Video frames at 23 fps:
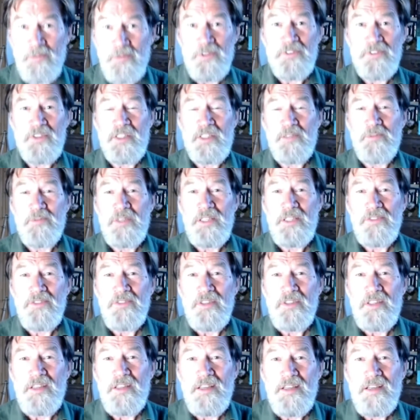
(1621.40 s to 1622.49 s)
sit up and
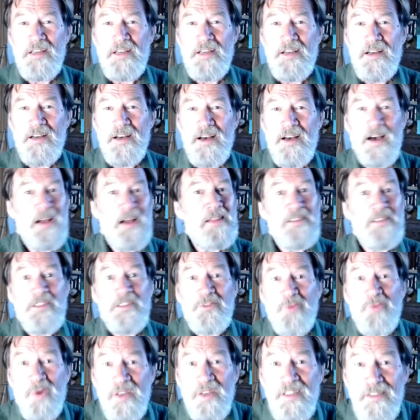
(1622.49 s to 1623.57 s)
listen. And this
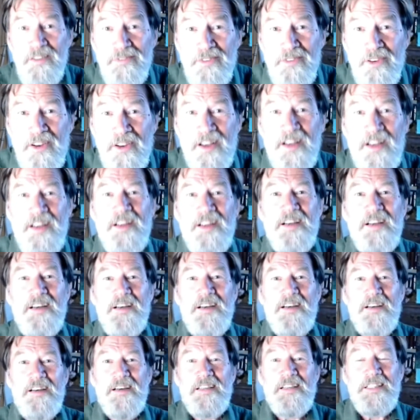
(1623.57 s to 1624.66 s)
is wonderful.
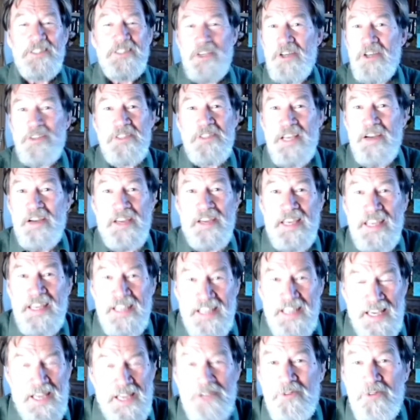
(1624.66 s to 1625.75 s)
And it turns out he
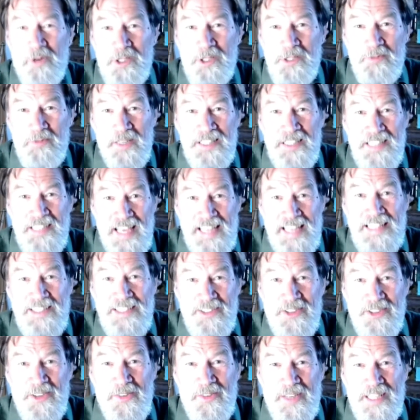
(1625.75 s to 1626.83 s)
had watched my TED
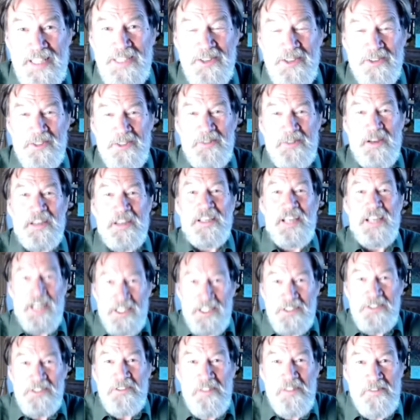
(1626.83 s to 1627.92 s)
talk when I talked about
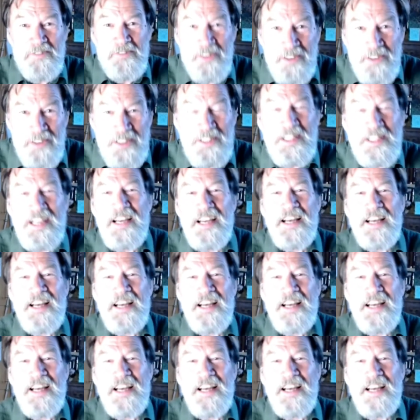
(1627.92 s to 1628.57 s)
gardeners of the forest.